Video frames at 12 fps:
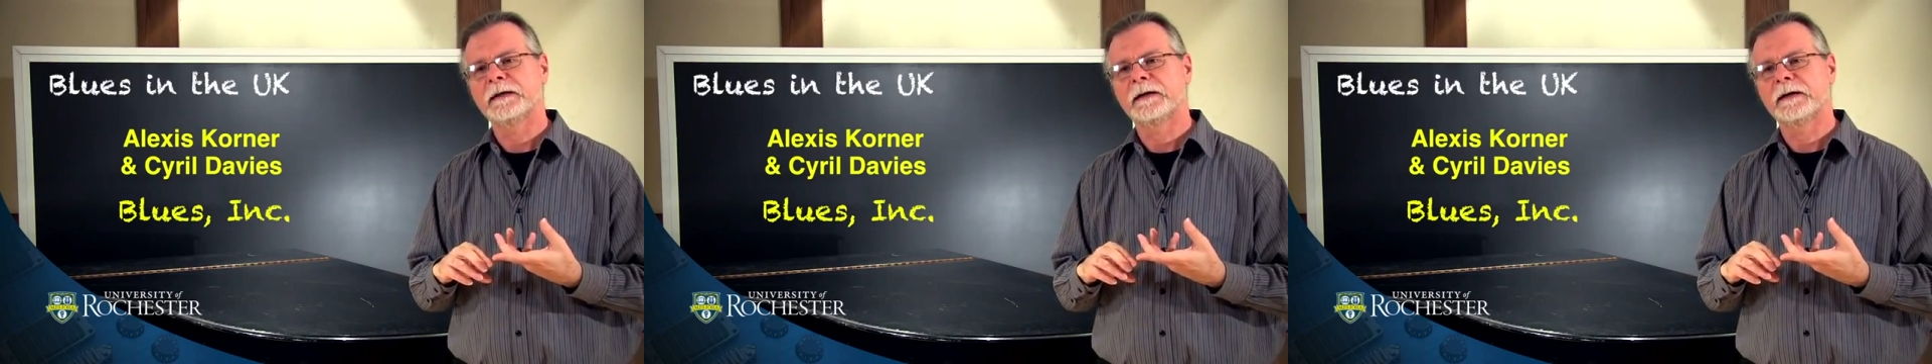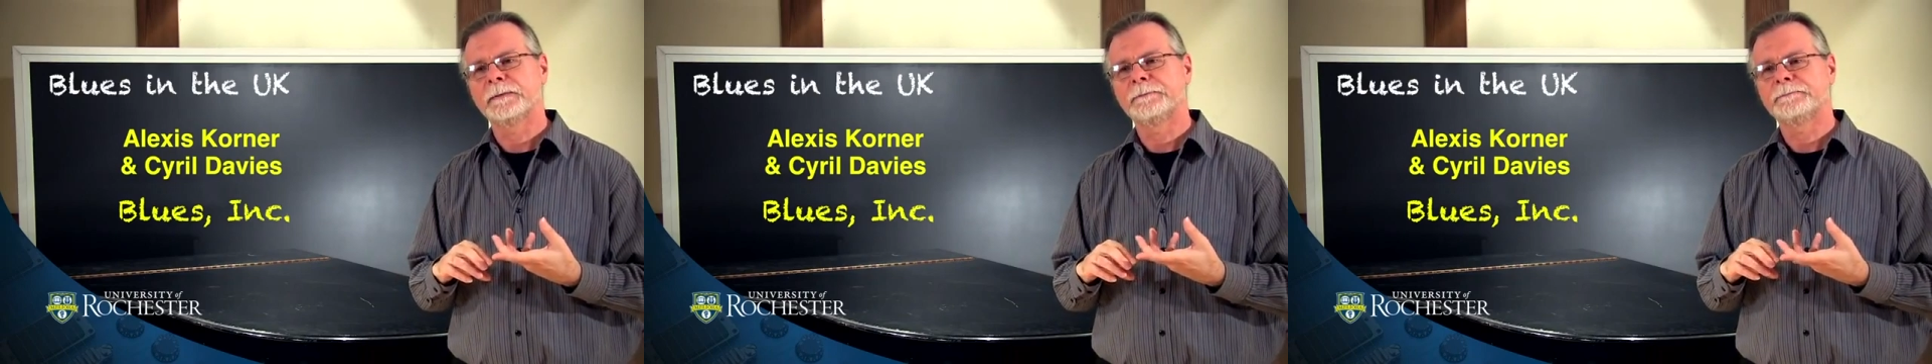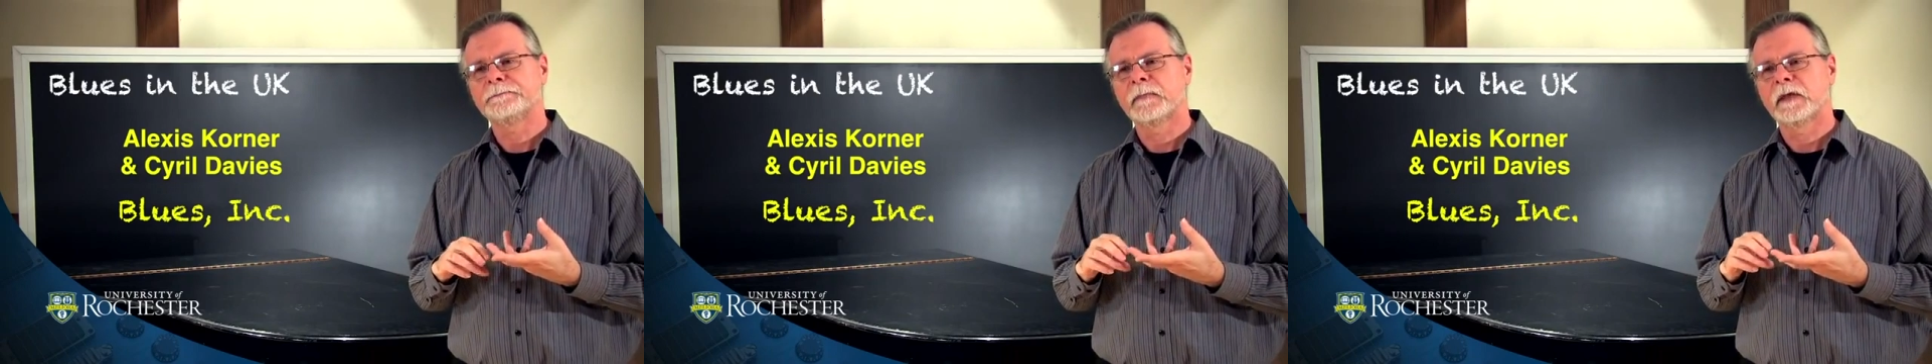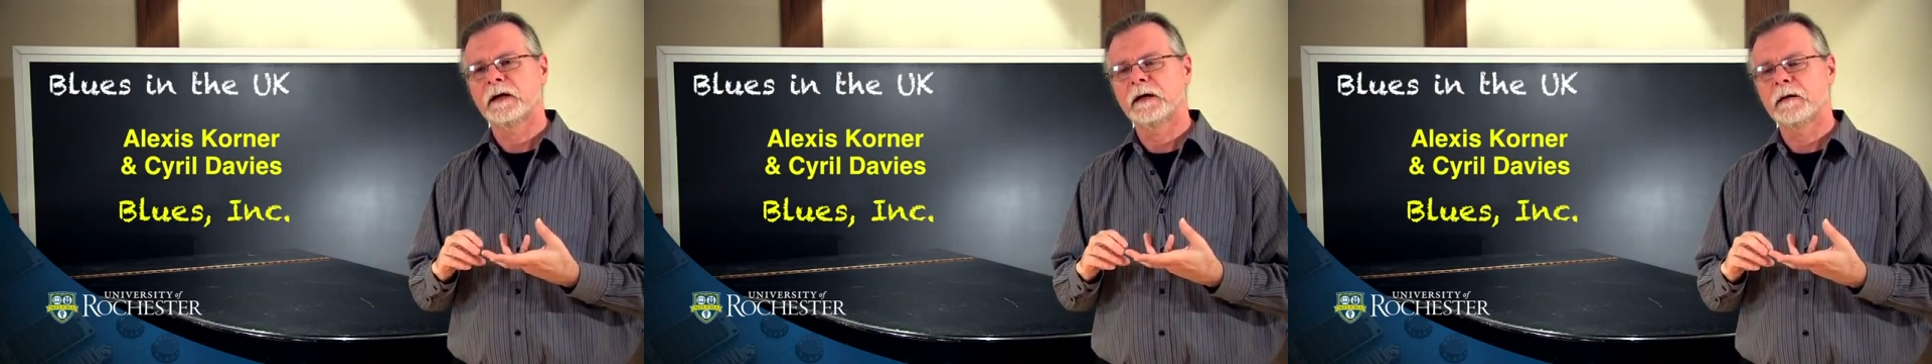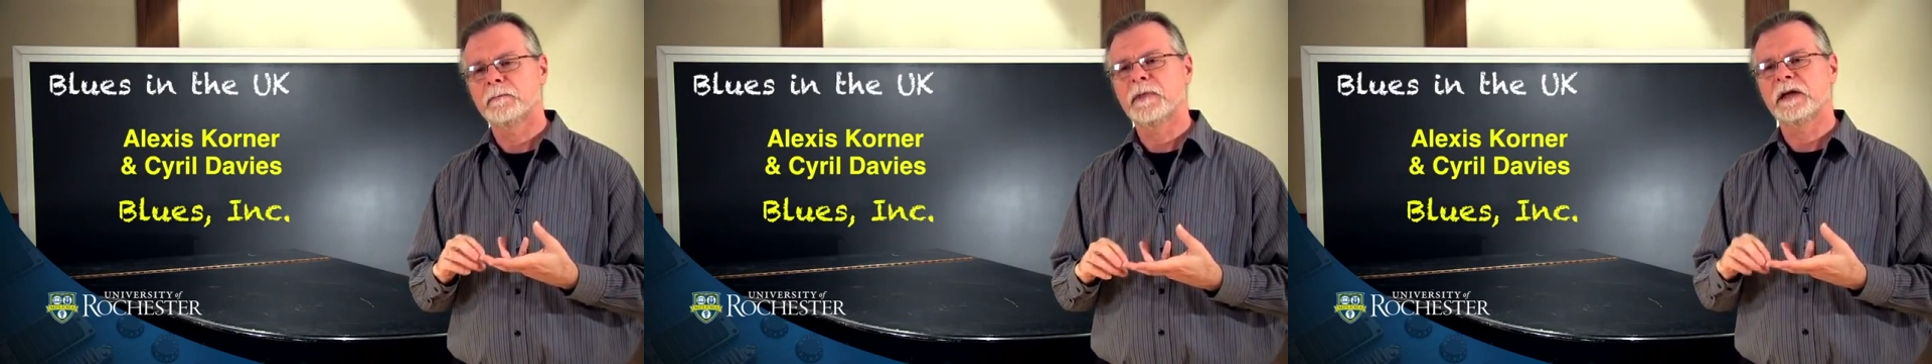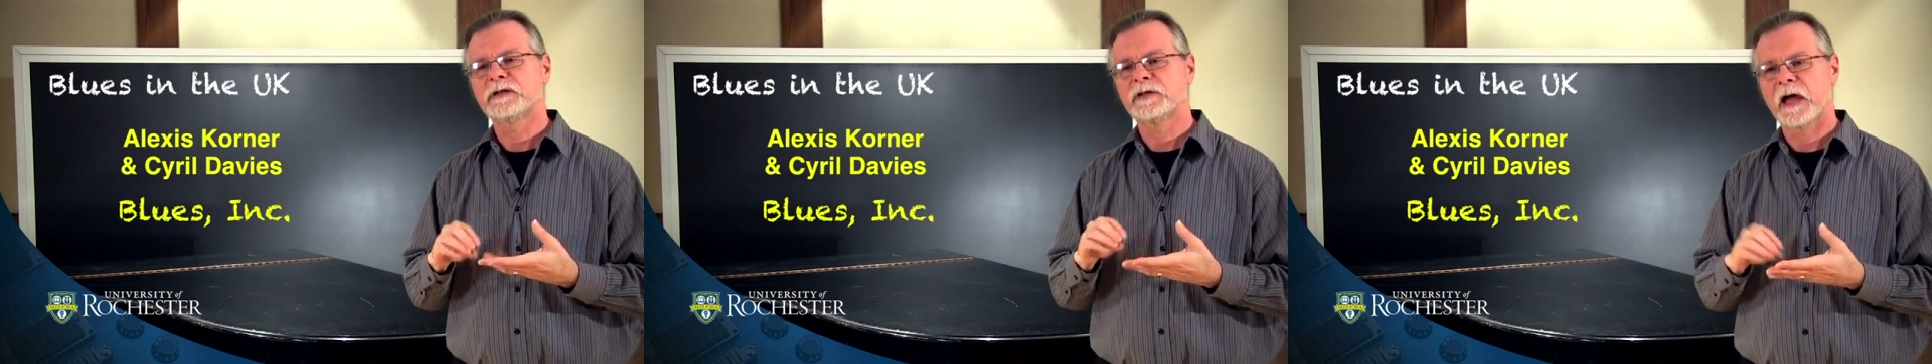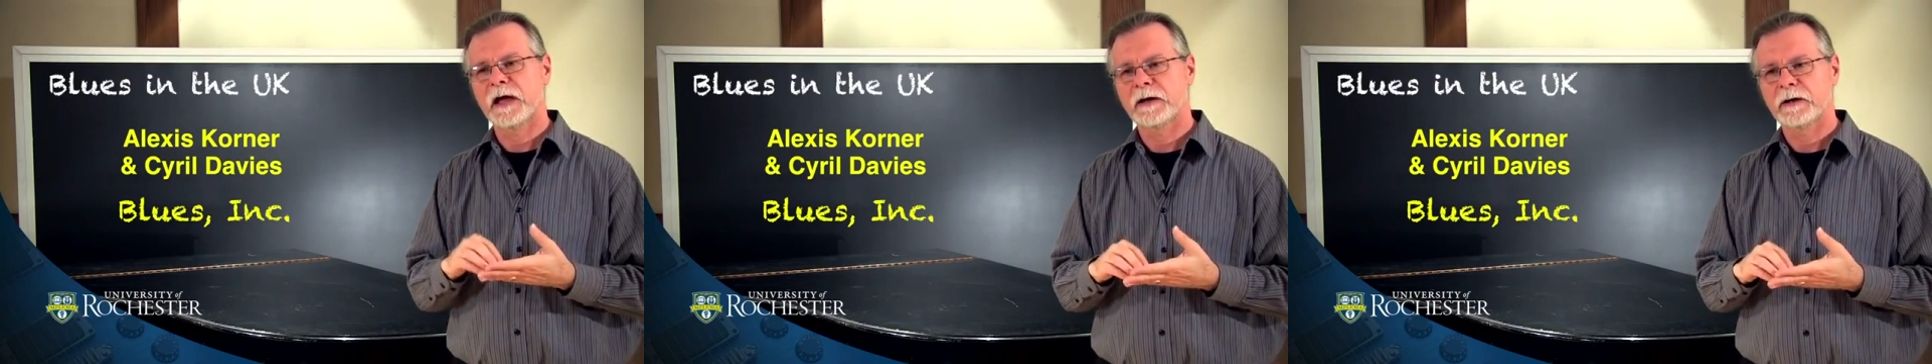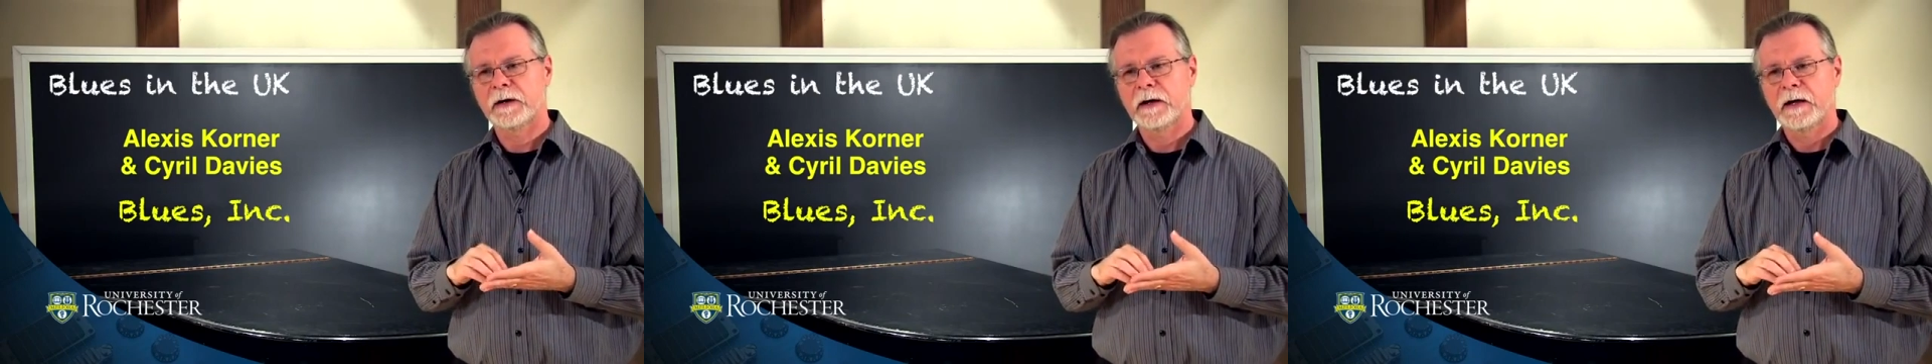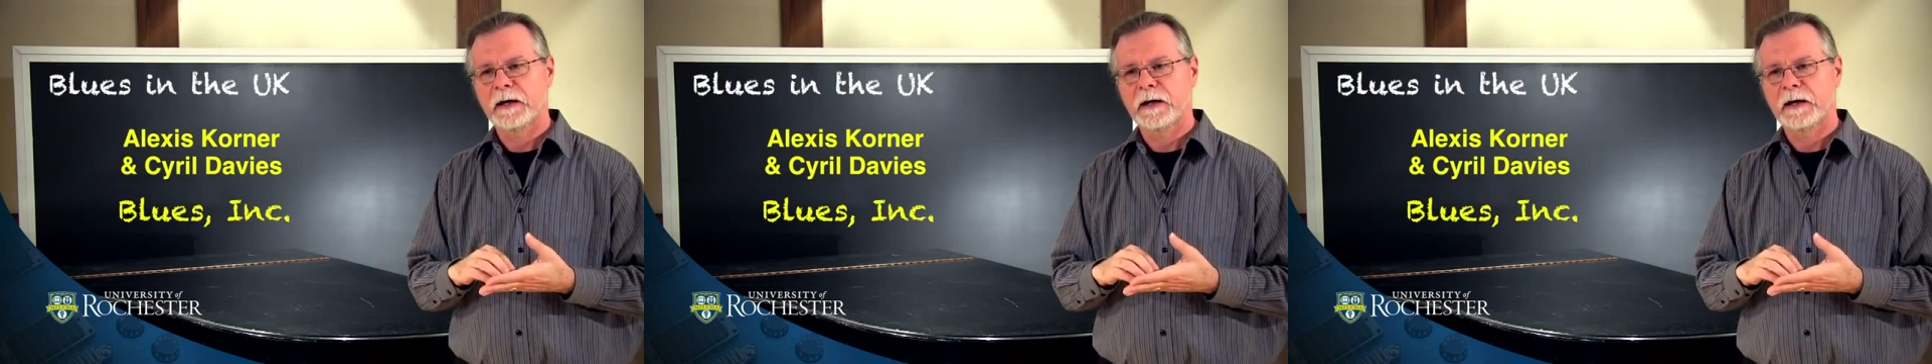Mick Jagger